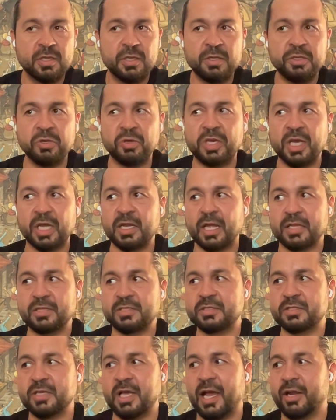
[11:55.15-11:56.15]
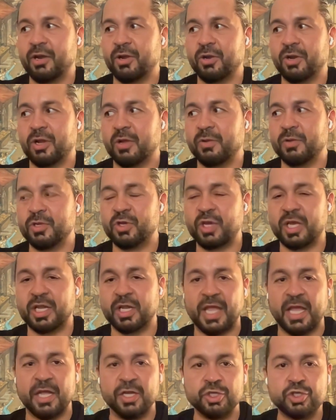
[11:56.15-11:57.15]
You cannot, I don't know, you
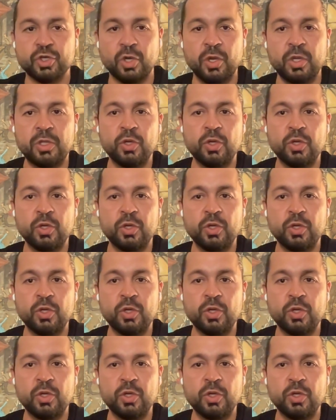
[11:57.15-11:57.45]
cannot enjoy it.